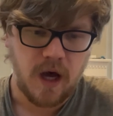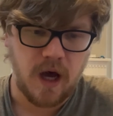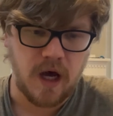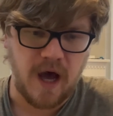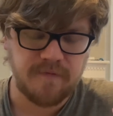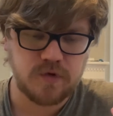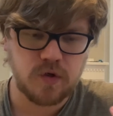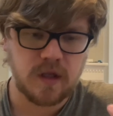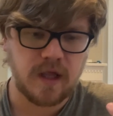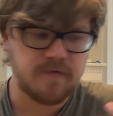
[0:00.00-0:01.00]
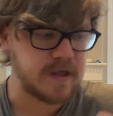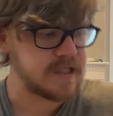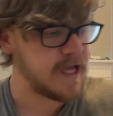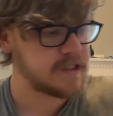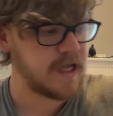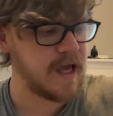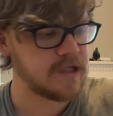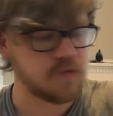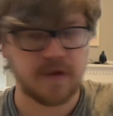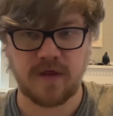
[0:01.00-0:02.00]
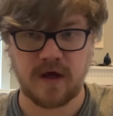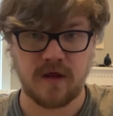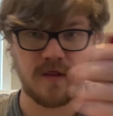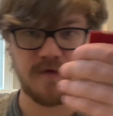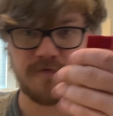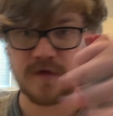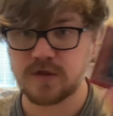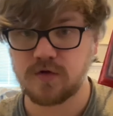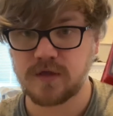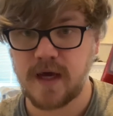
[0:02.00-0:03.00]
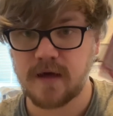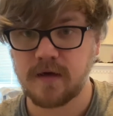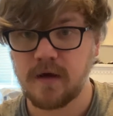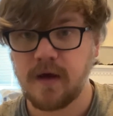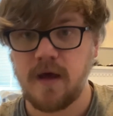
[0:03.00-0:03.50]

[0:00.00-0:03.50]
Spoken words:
I've been doing a lot of like test hands with like the physical deck.